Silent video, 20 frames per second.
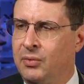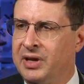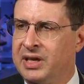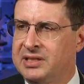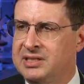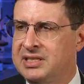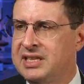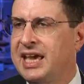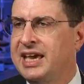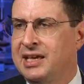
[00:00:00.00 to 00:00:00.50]

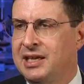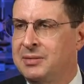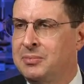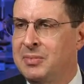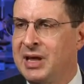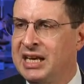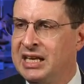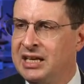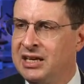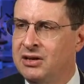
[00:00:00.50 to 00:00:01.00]
It's taken
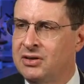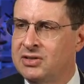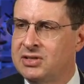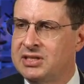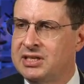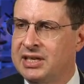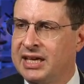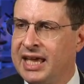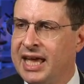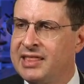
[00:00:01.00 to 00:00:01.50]
many years
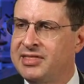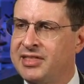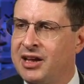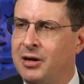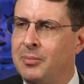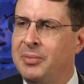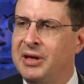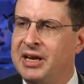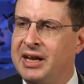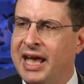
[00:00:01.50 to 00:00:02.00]
to get
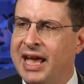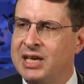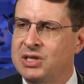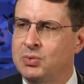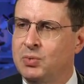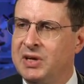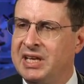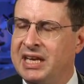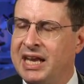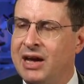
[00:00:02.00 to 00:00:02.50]
there, but
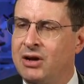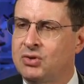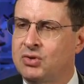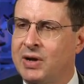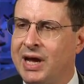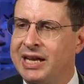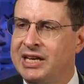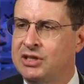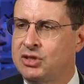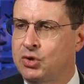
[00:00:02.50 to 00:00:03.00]
as we now
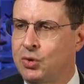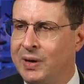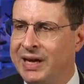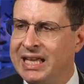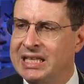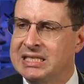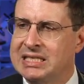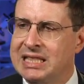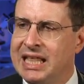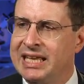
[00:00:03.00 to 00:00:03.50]
try to
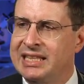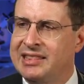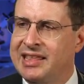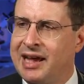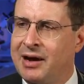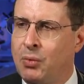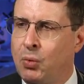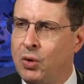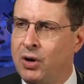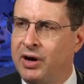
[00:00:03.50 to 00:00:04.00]
translate
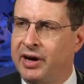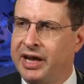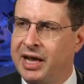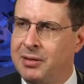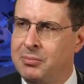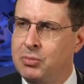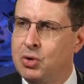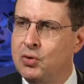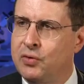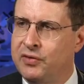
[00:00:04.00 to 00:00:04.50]
that work
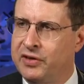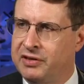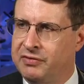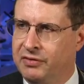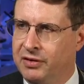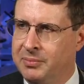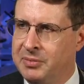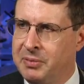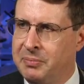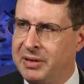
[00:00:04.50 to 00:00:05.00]
and move it
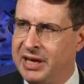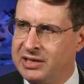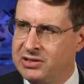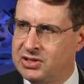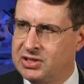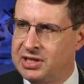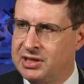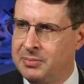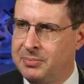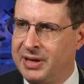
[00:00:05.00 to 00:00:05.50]
from the
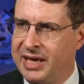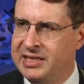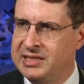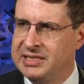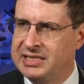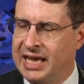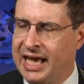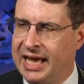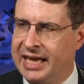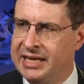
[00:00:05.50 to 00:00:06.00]
bench to the
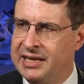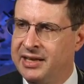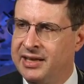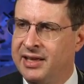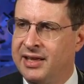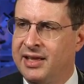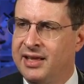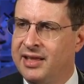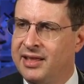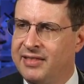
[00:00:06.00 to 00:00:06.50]
bedside,
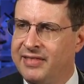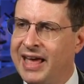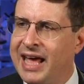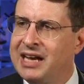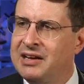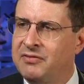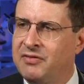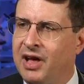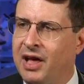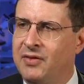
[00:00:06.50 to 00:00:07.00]

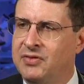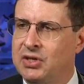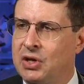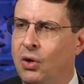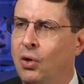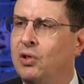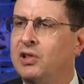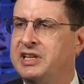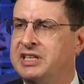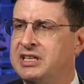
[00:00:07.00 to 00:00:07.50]
that involves a
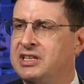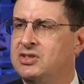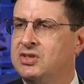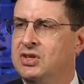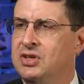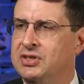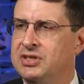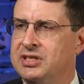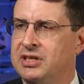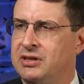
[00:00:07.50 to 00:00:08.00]
whole
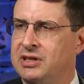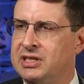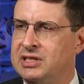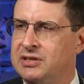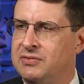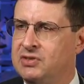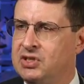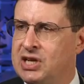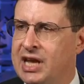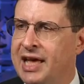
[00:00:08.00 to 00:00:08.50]
additional
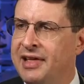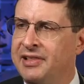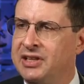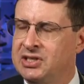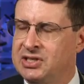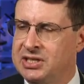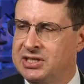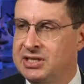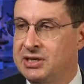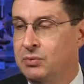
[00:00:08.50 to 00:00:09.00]
series of
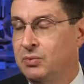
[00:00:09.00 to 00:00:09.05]
challenges.